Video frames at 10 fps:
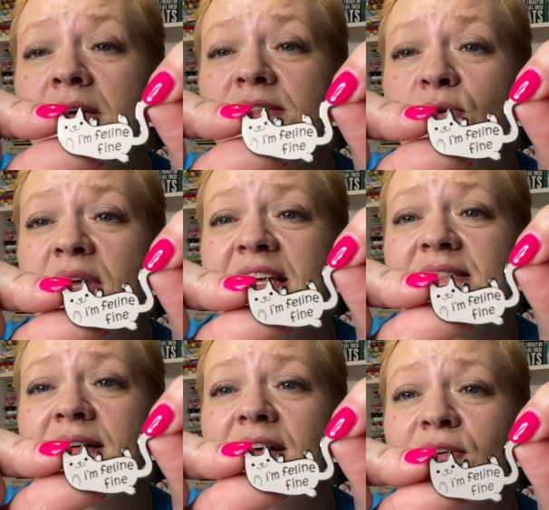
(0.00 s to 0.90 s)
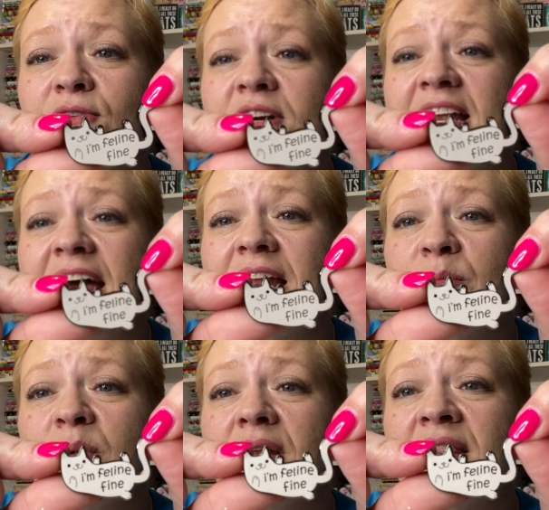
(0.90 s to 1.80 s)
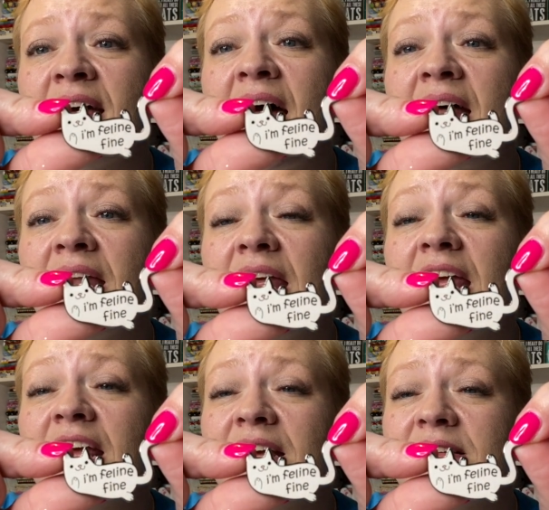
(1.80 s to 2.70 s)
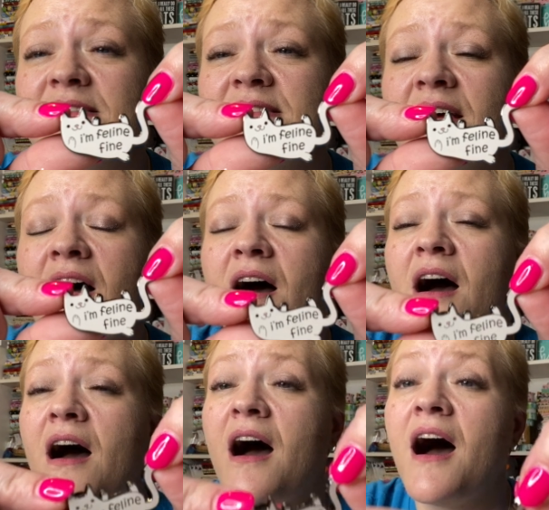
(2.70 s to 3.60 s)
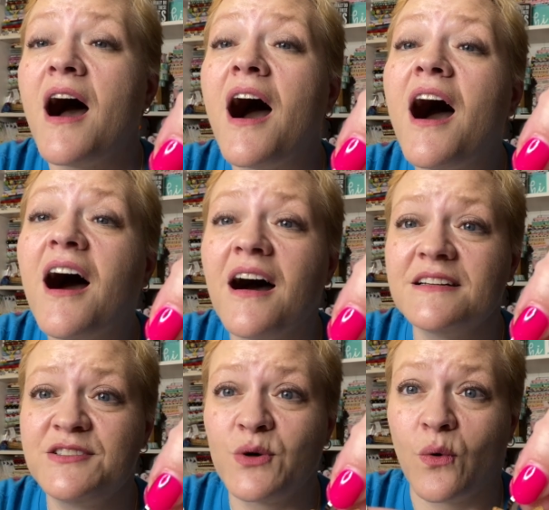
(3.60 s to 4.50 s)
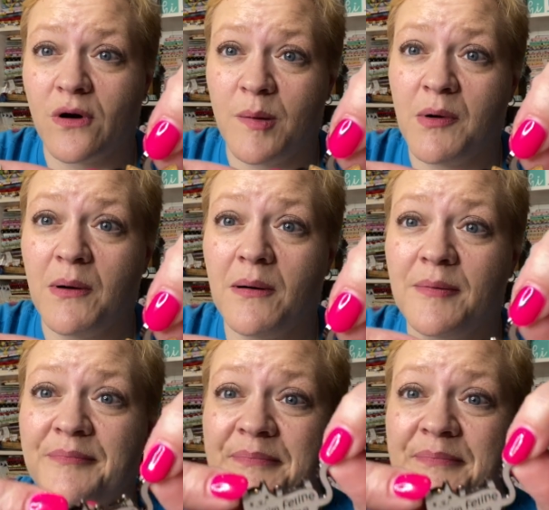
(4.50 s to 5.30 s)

So he's not looking at it, but that is adorable.